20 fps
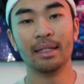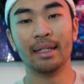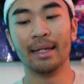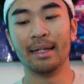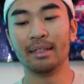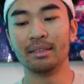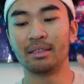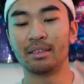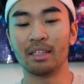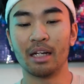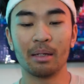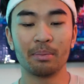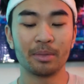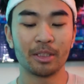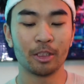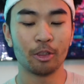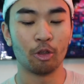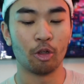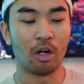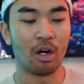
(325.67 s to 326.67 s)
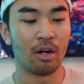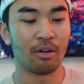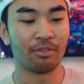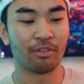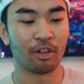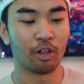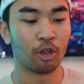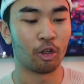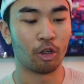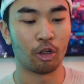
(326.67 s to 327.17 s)
They stopped to
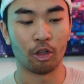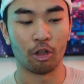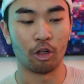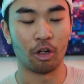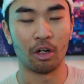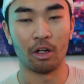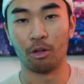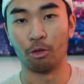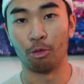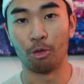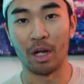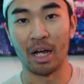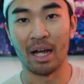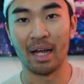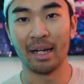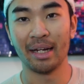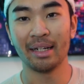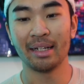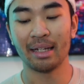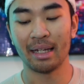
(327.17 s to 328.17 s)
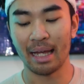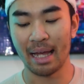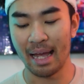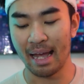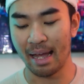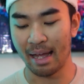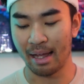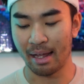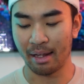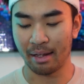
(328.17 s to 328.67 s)
offer her a ride,
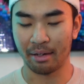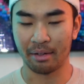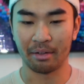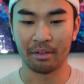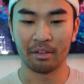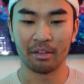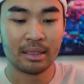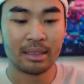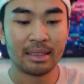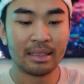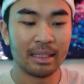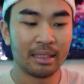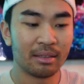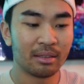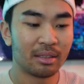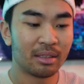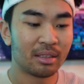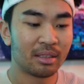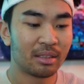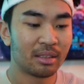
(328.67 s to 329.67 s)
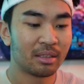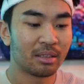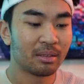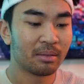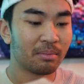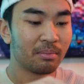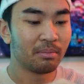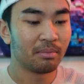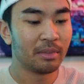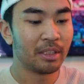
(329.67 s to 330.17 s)
and since
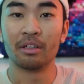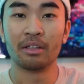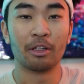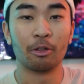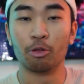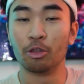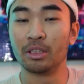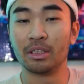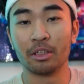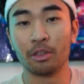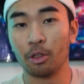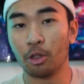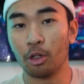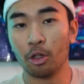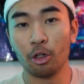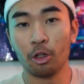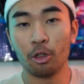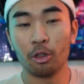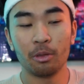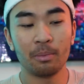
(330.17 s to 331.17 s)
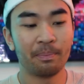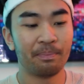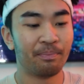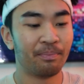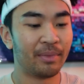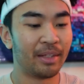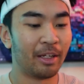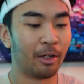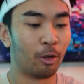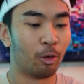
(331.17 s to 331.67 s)
there was a girl,
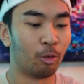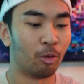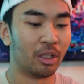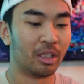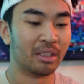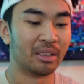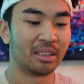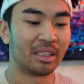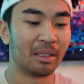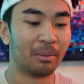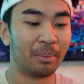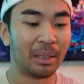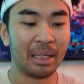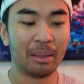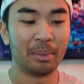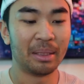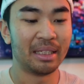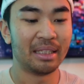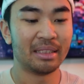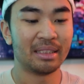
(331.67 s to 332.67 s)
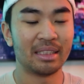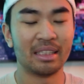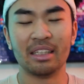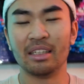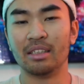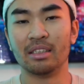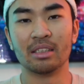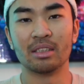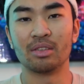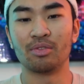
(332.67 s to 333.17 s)
there was a baby, she
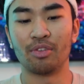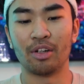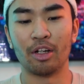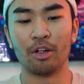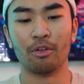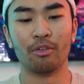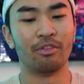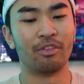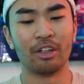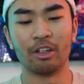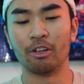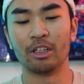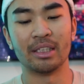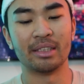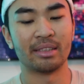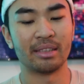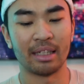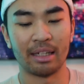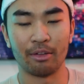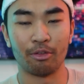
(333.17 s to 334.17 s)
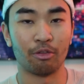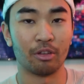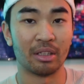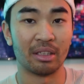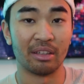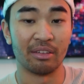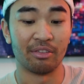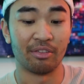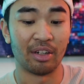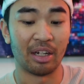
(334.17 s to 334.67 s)
just felt very safe with
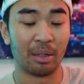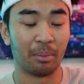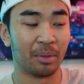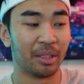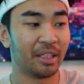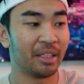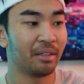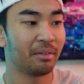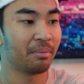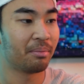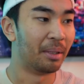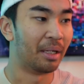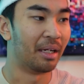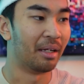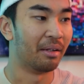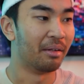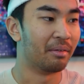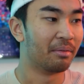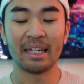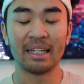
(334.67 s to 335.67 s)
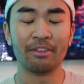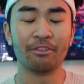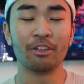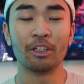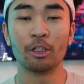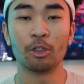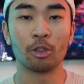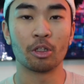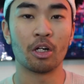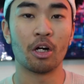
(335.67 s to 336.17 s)
the family. But even
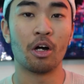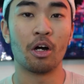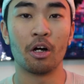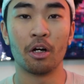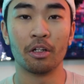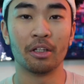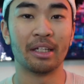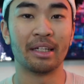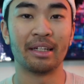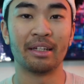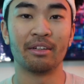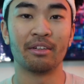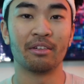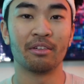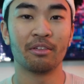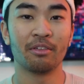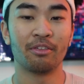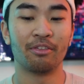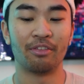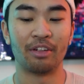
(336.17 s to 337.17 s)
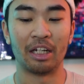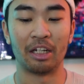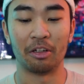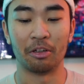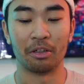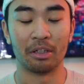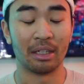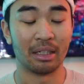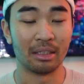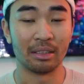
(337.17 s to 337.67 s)
though Colleen
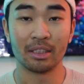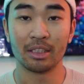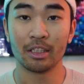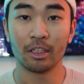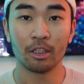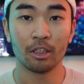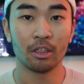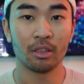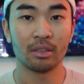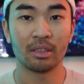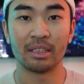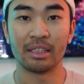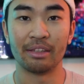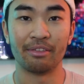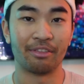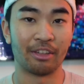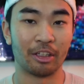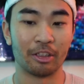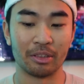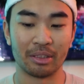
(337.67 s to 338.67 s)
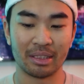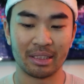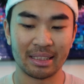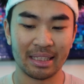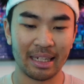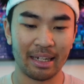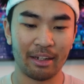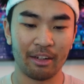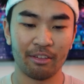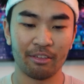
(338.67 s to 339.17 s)
felt assured, she felt
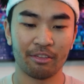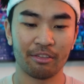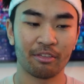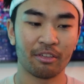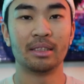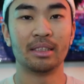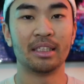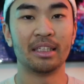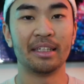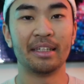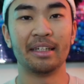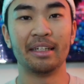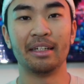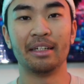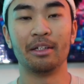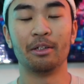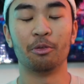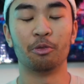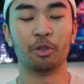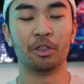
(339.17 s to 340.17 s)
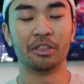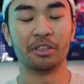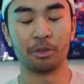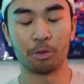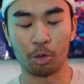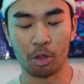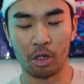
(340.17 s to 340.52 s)
safe, she was